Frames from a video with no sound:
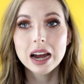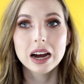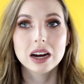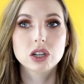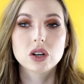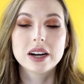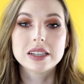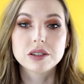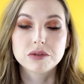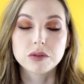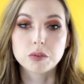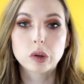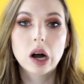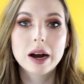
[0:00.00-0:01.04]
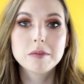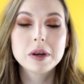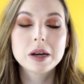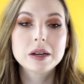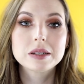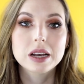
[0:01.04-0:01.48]
I tried different
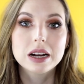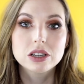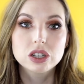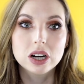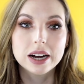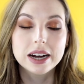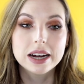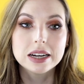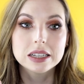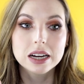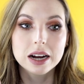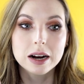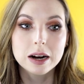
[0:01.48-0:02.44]
primers, I tried